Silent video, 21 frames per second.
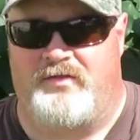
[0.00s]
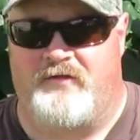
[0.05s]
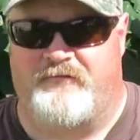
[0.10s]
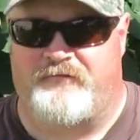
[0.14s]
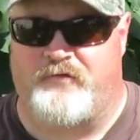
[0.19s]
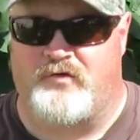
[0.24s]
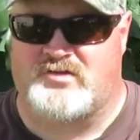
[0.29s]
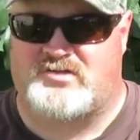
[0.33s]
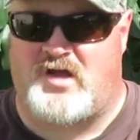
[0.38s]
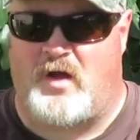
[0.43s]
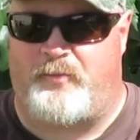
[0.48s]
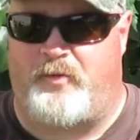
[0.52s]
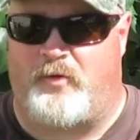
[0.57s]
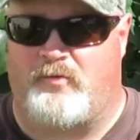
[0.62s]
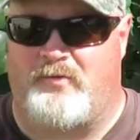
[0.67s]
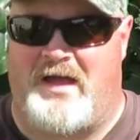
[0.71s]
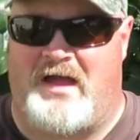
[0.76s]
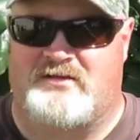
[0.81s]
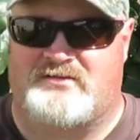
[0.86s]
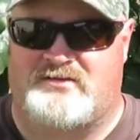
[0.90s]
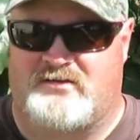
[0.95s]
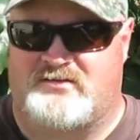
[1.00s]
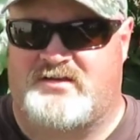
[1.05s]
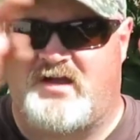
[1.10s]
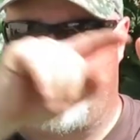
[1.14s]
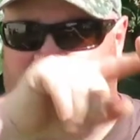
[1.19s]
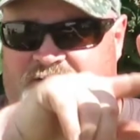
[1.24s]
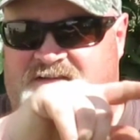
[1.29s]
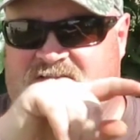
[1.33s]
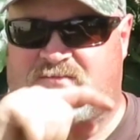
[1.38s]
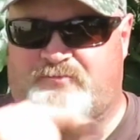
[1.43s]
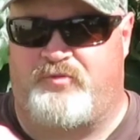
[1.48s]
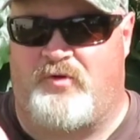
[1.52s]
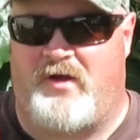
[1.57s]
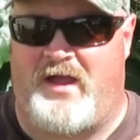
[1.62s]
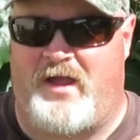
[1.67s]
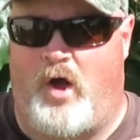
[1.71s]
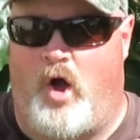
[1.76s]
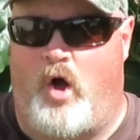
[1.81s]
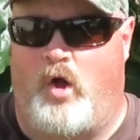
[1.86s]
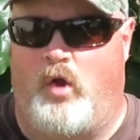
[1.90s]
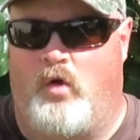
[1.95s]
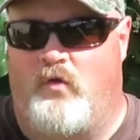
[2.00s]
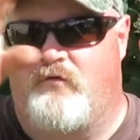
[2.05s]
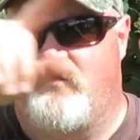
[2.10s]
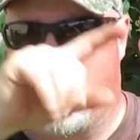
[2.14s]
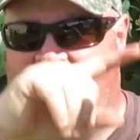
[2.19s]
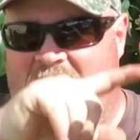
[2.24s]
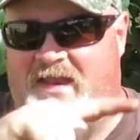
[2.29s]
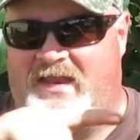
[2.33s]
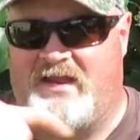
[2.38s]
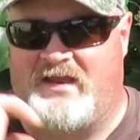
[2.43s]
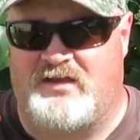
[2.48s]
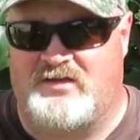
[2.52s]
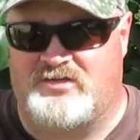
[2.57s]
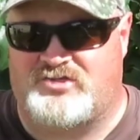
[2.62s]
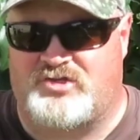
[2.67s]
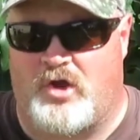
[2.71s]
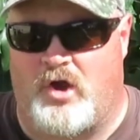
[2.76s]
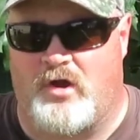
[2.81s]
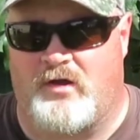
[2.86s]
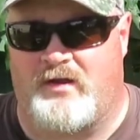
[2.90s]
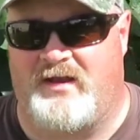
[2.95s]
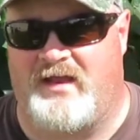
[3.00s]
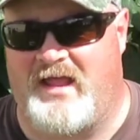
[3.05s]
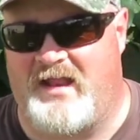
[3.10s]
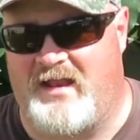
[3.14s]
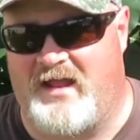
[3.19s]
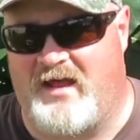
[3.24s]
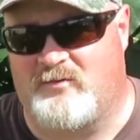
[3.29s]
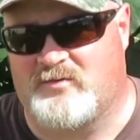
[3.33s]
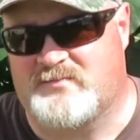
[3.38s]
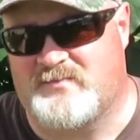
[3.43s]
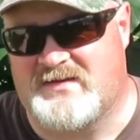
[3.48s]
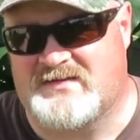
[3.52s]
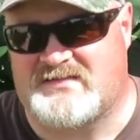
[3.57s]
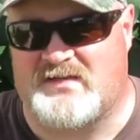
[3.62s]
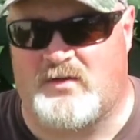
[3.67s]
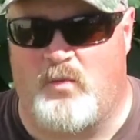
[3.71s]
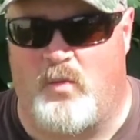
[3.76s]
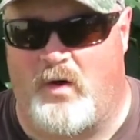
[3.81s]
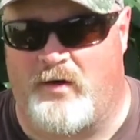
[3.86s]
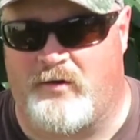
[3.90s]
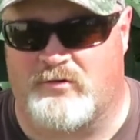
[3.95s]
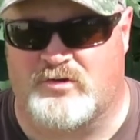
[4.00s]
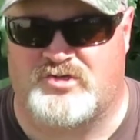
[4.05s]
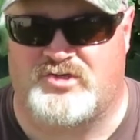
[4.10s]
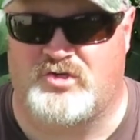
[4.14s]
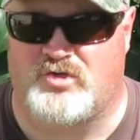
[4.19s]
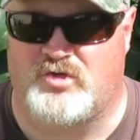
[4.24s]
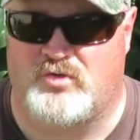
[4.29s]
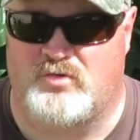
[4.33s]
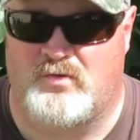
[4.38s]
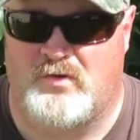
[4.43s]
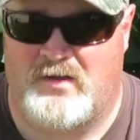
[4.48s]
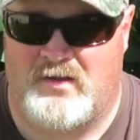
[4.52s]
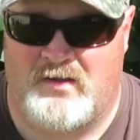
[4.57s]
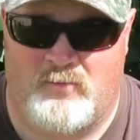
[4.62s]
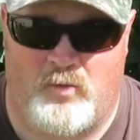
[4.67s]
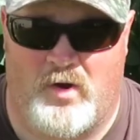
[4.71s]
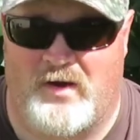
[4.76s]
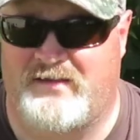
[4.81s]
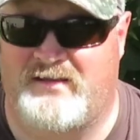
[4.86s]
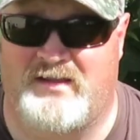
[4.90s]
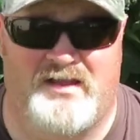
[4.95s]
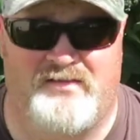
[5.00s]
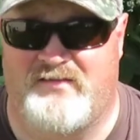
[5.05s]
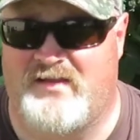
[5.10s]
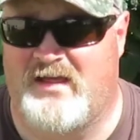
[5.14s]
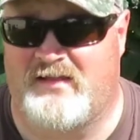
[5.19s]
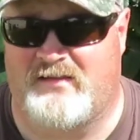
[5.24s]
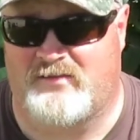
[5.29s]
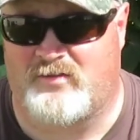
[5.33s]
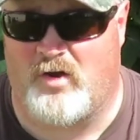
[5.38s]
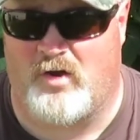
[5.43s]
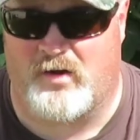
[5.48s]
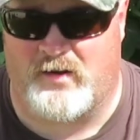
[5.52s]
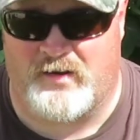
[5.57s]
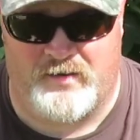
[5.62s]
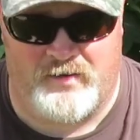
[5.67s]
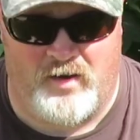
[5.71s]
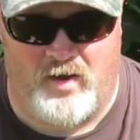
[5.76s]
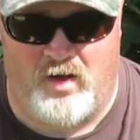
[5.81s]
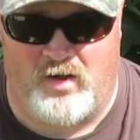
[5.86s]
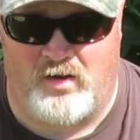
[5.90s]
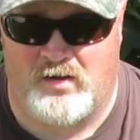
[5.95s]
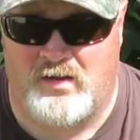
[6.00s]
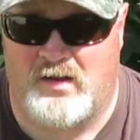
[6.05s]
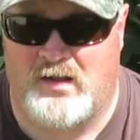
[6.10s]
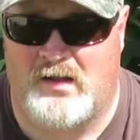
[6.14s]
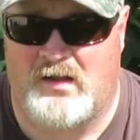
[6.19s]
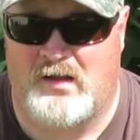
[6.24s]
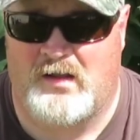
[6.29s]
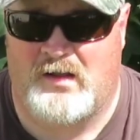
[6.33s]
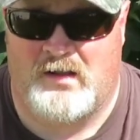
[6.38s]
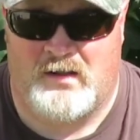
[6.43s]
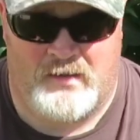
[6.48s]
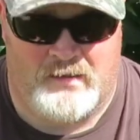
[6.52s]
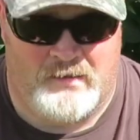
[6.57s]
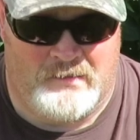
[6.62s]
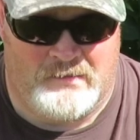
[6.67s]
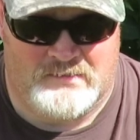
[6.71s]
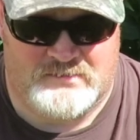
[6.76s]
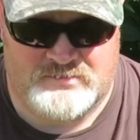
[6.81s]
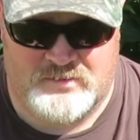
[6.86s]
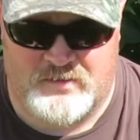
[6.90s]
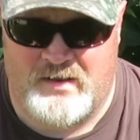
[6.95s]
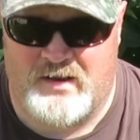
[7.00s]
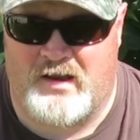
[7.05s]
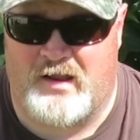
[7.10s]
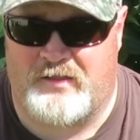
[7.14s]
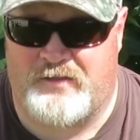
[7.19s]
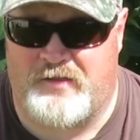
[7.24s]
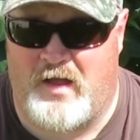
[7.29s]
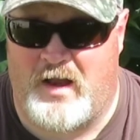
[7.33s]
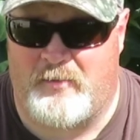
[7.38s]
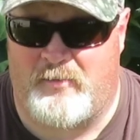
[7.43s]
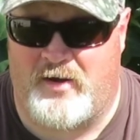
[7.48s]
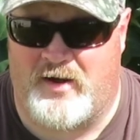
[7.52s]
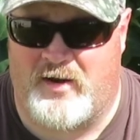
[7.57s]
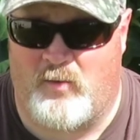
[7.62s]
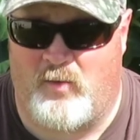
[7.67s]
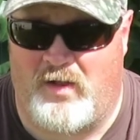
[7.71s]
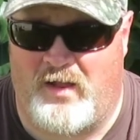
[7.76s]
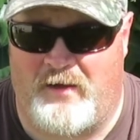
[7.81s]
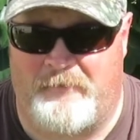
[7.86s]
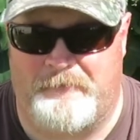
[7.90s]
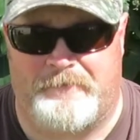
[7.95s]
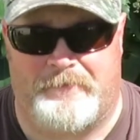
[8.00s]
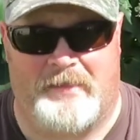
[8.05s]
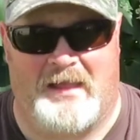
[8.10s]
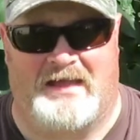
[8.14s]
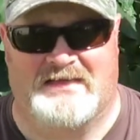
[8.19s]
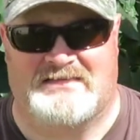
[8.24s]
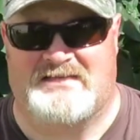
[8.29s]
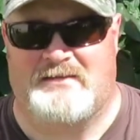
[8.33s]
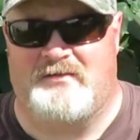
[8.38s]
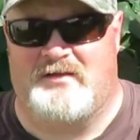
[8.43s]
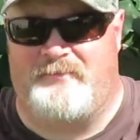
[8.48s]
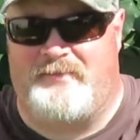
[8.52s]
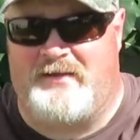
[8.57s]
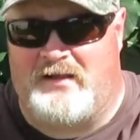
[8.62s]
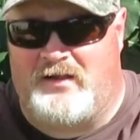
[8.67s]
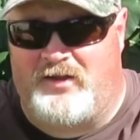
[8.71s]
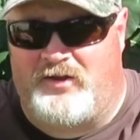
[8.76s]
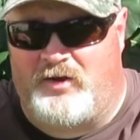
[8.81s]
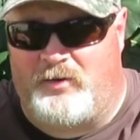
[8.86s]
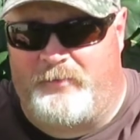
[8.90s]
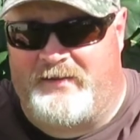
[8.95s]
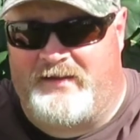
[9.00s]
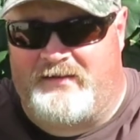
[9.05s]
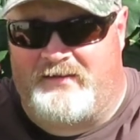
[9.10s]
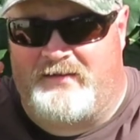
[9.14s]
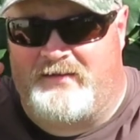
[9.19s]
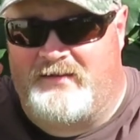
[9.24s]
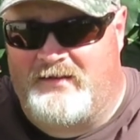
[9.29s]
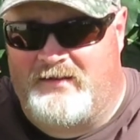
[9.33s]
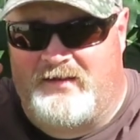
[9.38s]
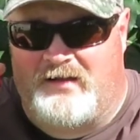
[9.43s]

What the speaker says: the first couple of rounds I was kind of spraying all over that 8-inch target, and I was missing 1 or 2 where I didn't even hit the target at all. So then I thought about it, well, I seem to be a little bit